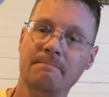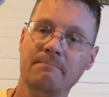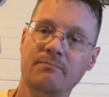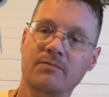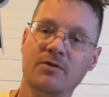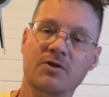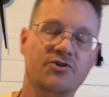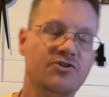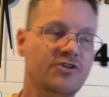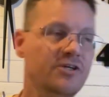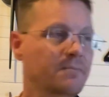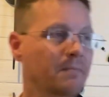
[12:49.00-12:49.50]

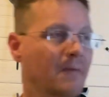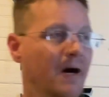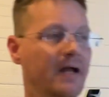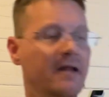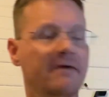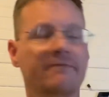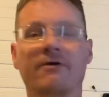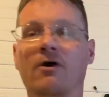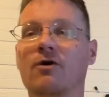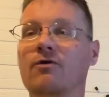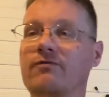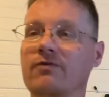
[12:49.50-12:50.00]
She might
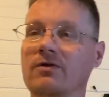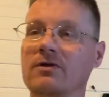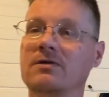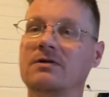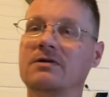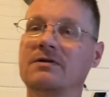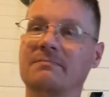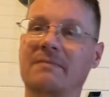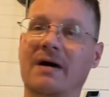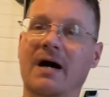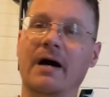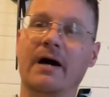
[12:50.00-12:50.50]
have
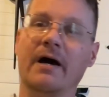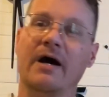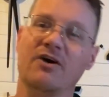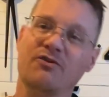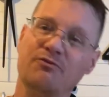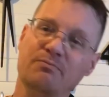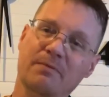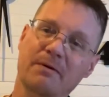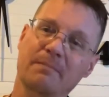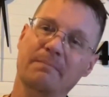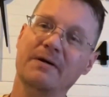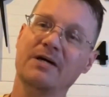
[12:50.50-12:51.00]
overlooked my ass,
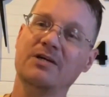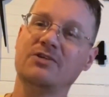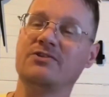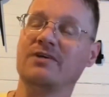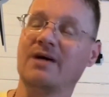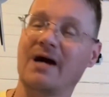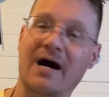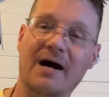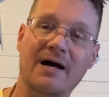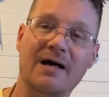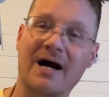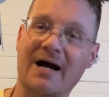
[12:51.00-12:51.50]
but bitch,
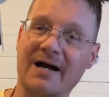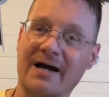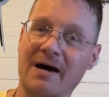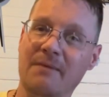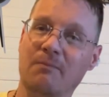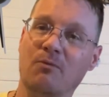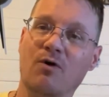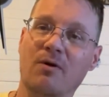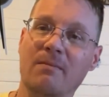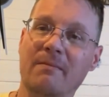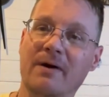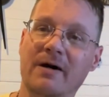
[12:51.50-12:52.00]
I, I got
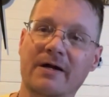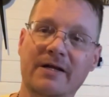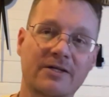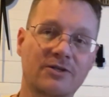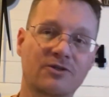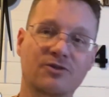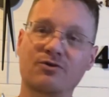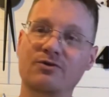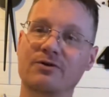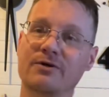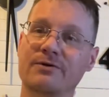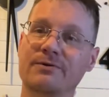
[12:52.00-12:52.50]
more money than
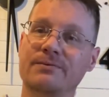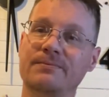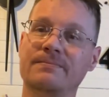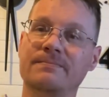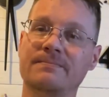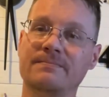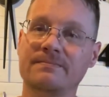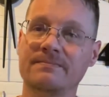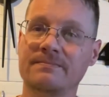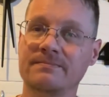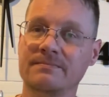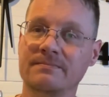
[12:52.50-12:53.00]
you do.
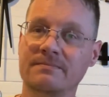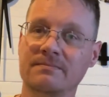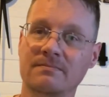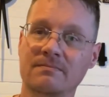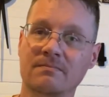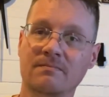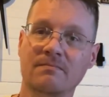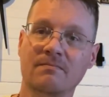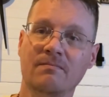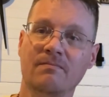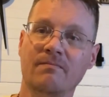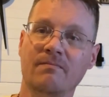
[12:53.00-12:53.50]

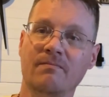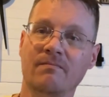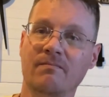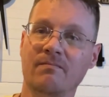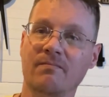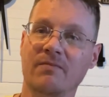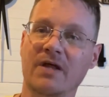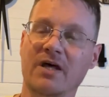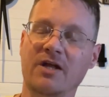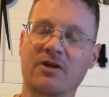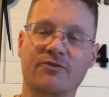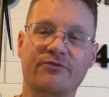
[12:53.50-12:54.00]

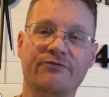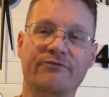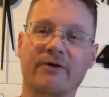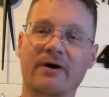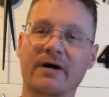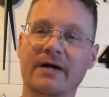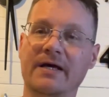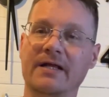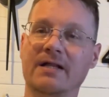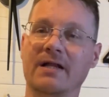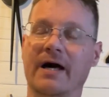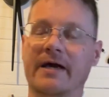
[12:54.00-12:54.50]
And it's
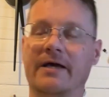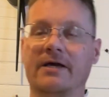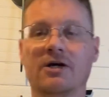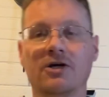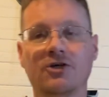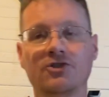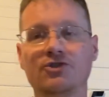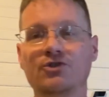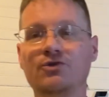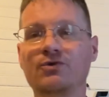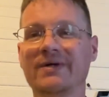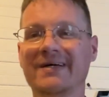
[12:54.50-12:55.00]
funny, like,
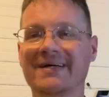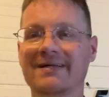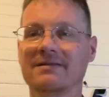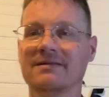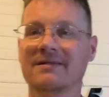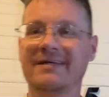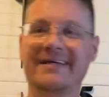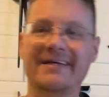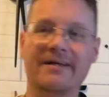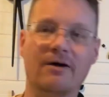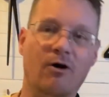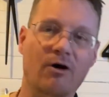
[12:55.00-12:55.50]
because you didn't
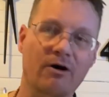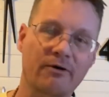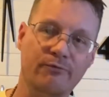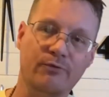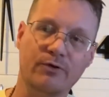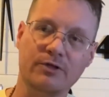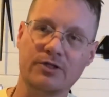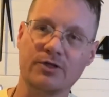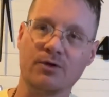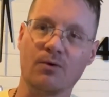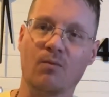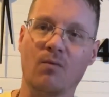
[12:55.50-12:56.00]
lead off
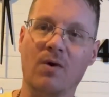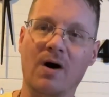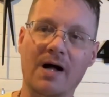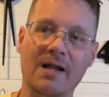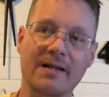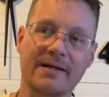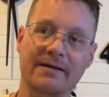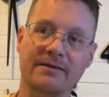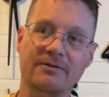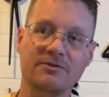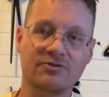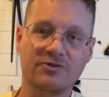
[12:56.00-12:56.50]
with your
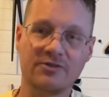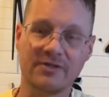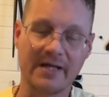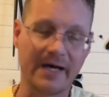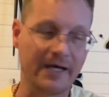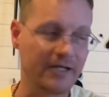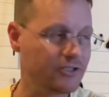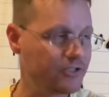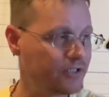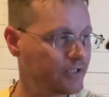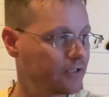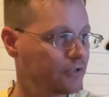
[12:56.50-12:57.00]
wallet to
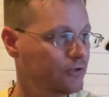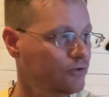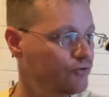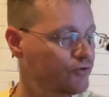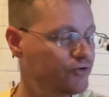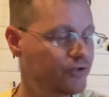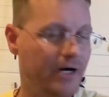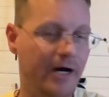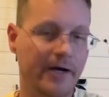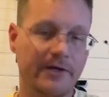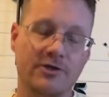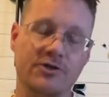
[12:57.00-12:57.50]
that chick you
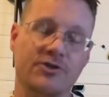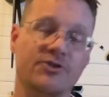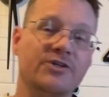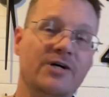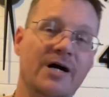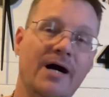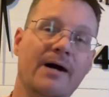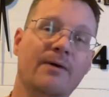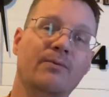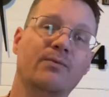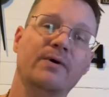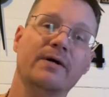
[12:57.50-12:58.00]
shot your
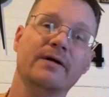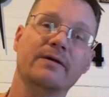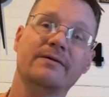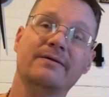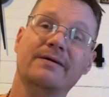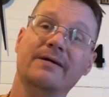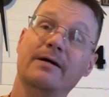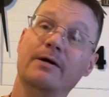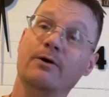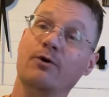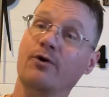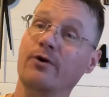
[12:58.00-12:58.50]
shot with
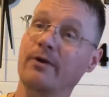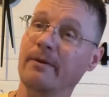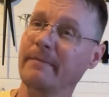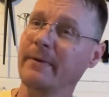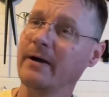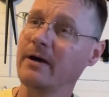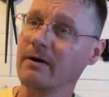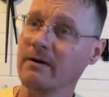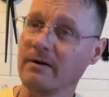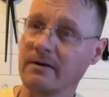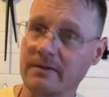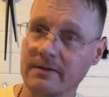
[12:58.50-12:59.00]
here in
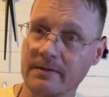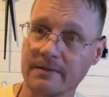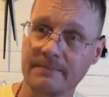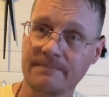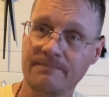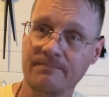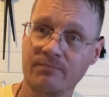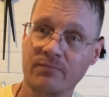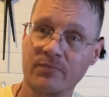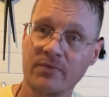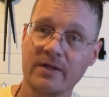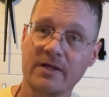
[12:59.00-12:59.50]
America.
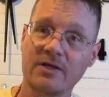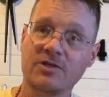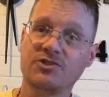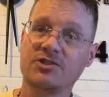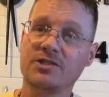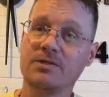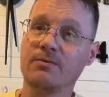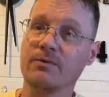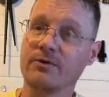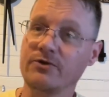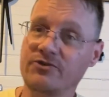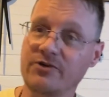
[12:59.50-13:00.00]

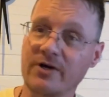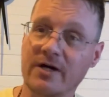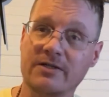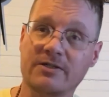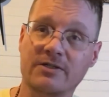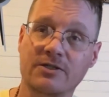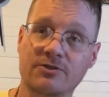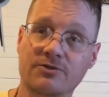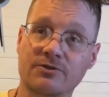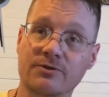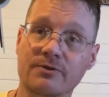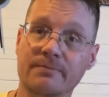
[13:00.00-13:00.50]
She
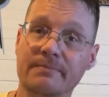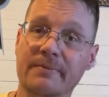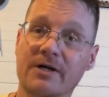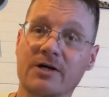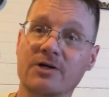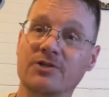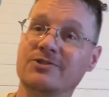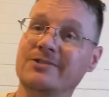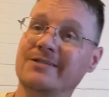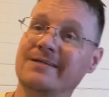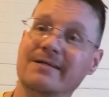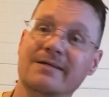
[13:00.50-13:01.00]
rejected you
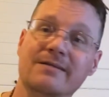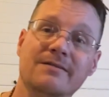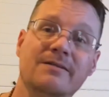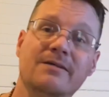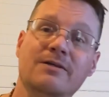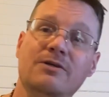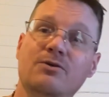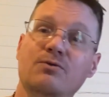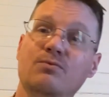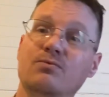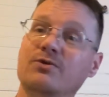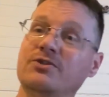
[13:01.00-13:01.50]
because she didn't
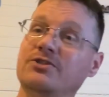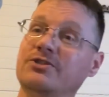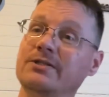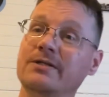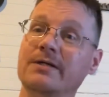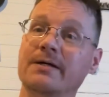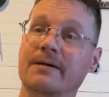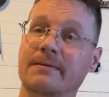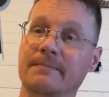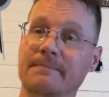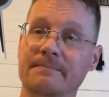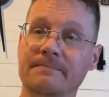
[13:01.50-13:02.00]
think you was
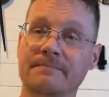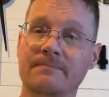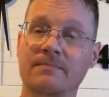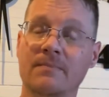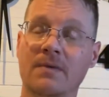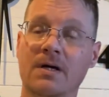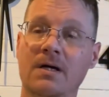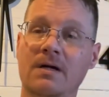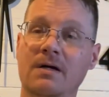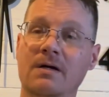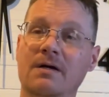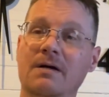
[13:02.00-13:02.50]
shit.
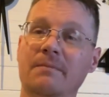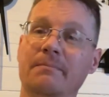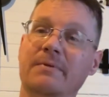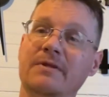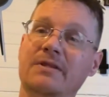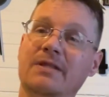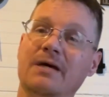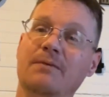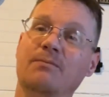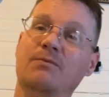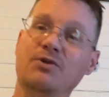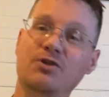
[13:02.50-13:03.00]
But
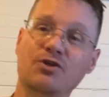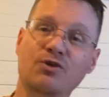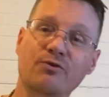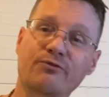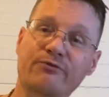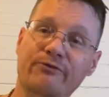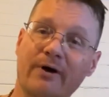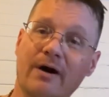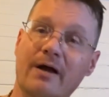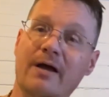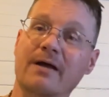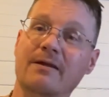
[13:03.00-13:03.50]
then when you
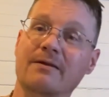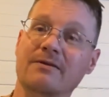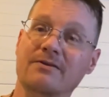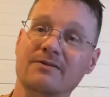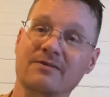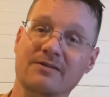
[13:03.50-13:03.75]
fucking